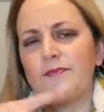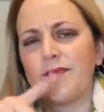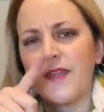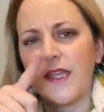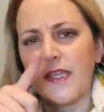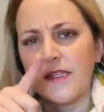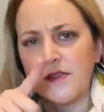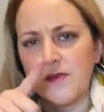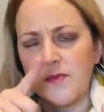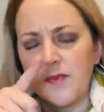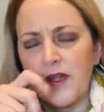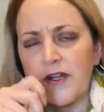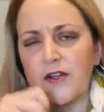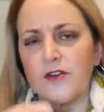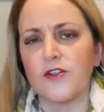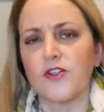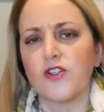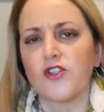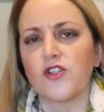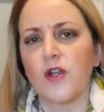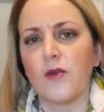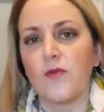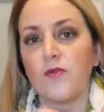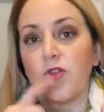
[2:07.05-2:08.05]
That's a better
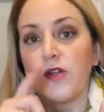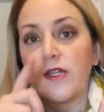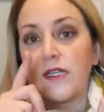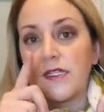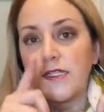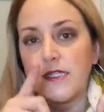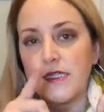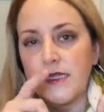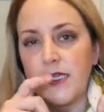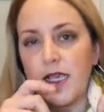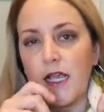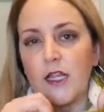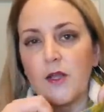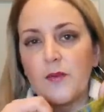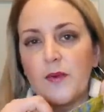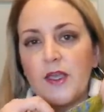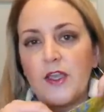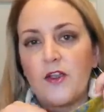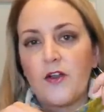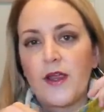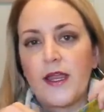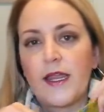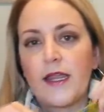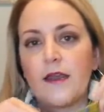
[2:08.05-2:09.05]
description. It's a yellowy
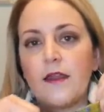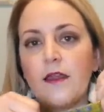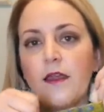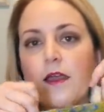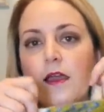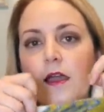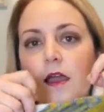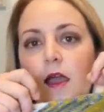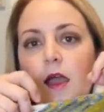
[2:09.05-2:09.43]
green.